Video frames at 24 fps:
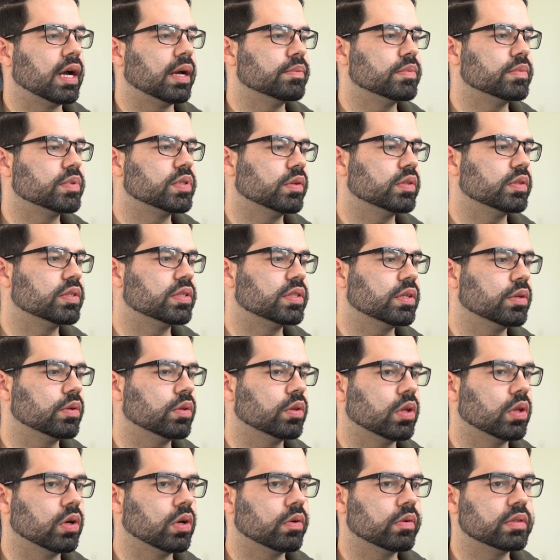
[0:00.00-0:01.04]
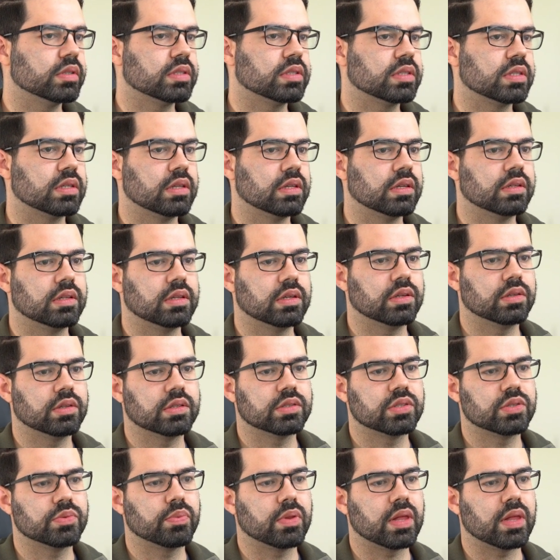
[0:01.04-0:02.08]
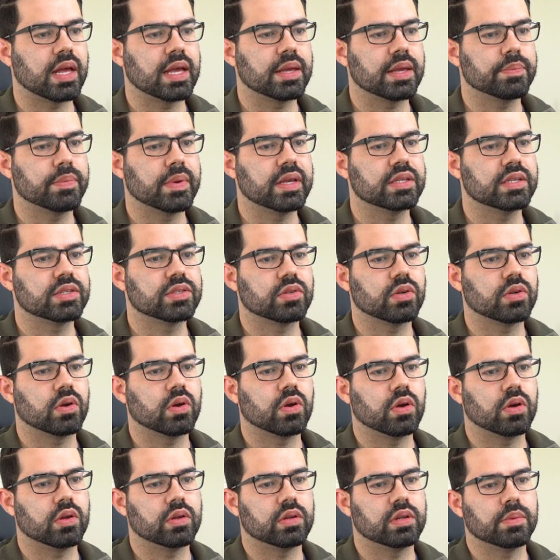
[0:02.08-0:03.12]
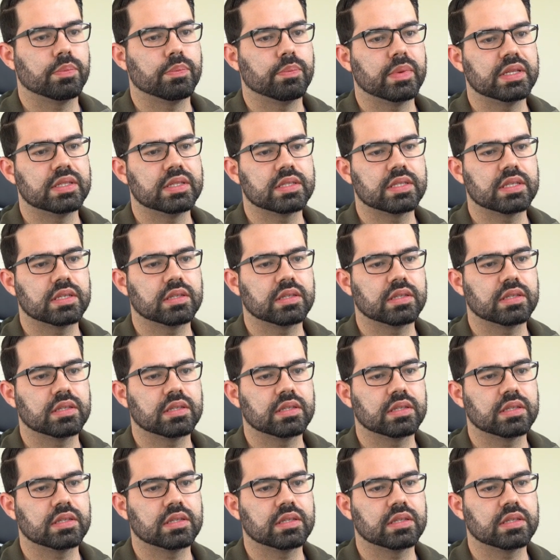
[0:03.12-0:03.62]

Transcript: So it's still low on the supply based on the minting